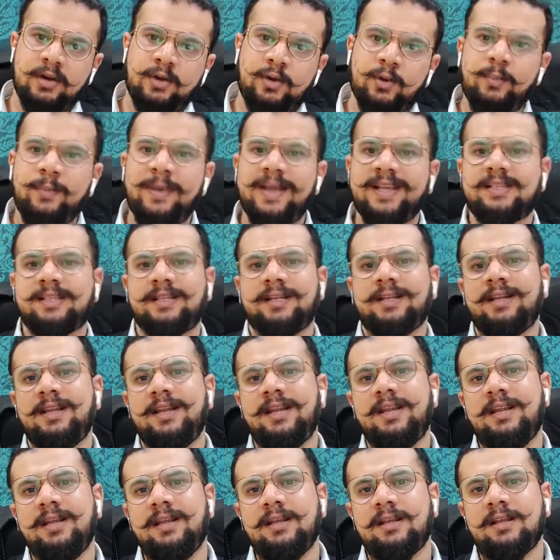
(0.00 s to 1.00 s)
to
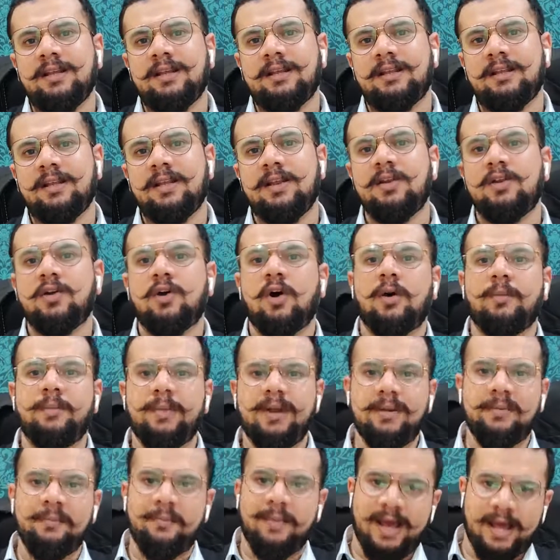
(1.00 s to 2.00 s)
basically the
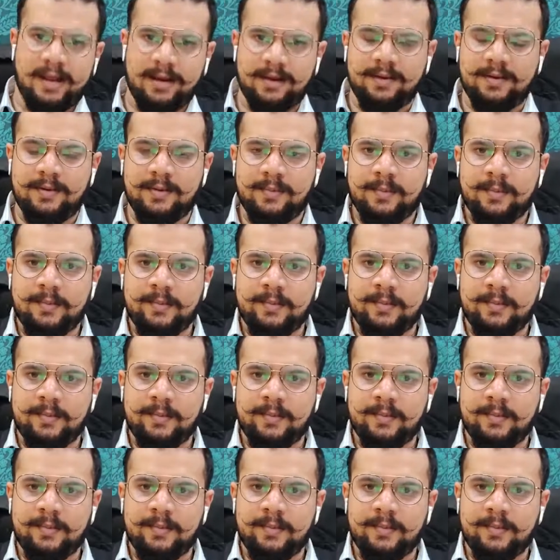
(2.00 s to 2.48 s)
common man